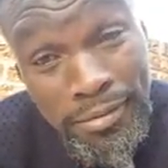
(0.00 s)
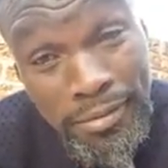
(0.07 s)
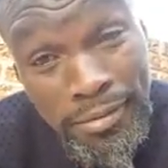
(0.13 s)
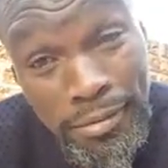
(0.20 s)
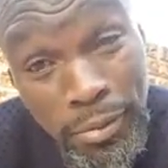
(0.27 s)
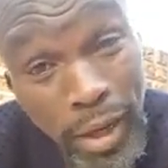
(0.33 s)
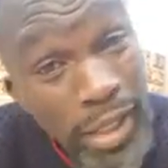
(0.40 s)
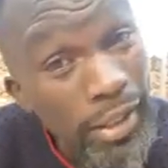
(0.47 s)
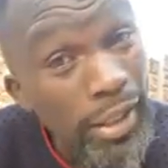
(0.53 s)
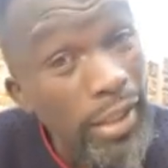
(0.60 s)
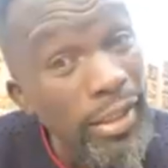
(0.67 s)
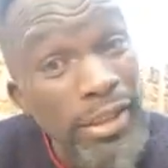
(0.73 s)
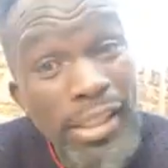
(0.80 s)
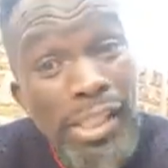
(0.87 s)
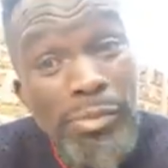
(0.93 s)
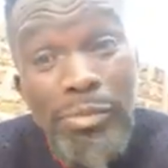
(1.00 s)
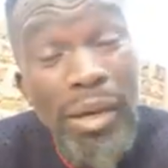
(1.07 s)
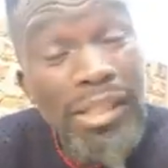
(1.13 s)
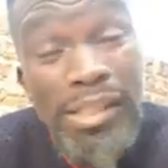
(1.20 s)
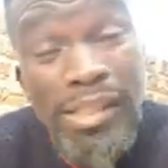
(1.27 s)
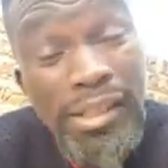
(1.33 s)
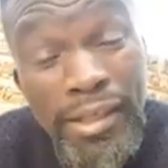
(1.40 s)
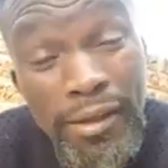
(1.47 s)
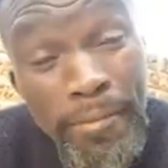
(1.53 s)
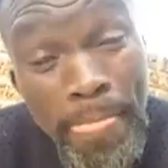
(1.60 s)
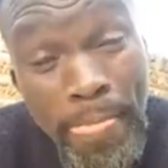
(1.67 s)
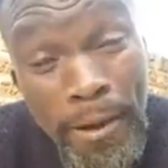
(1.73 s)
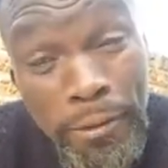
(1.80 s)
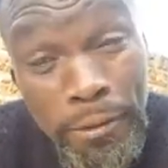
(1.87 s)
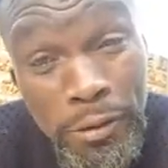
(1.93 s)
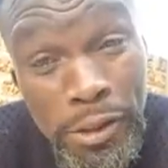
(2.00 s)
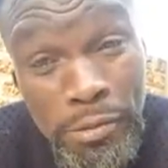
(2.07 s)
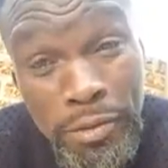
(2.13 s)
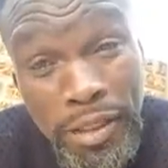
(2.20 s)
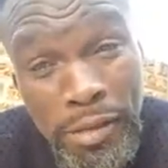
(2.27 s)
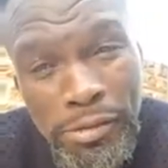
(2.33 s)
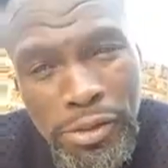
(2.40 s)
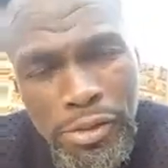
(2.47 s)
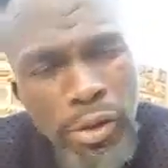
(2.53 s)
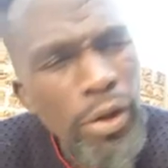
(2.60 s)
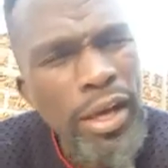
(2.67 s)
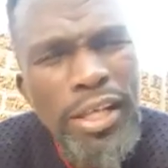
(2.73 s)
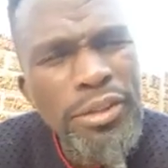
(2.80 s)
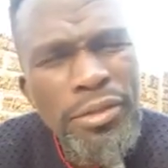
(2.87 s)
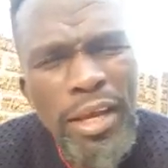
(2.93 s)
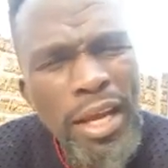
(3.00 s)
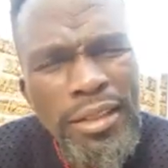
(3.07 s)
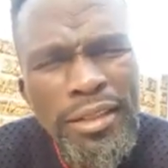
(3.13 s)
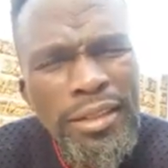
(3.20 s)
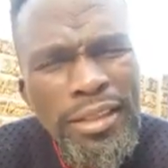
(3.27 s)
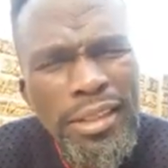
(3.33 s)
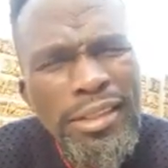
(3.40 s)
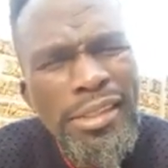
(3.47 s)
wondering, this pastor who has become so educated and